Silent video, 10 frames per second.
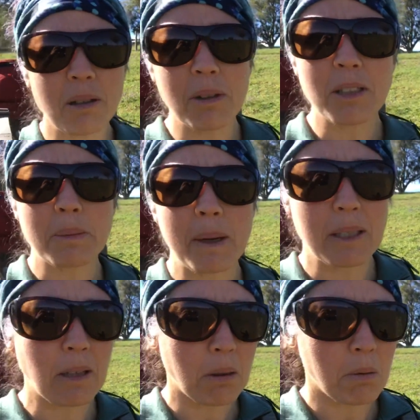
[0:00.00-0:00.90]
We're just
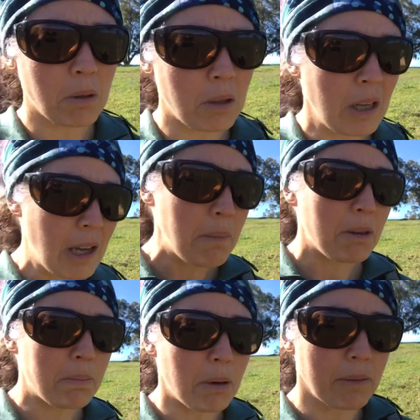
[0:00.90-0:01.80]
passing through a
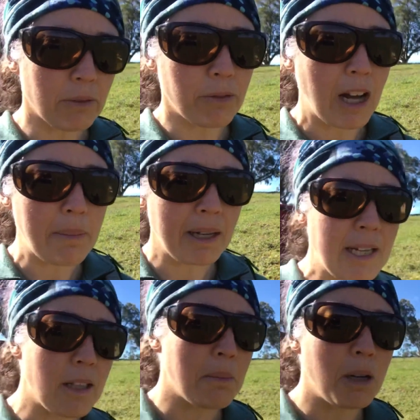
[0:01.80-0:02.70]
bit of private
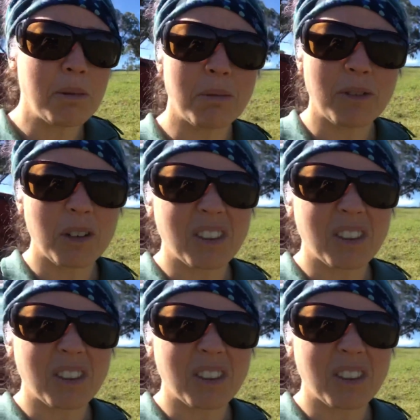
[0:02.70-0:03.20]
farmland at the moment. We've got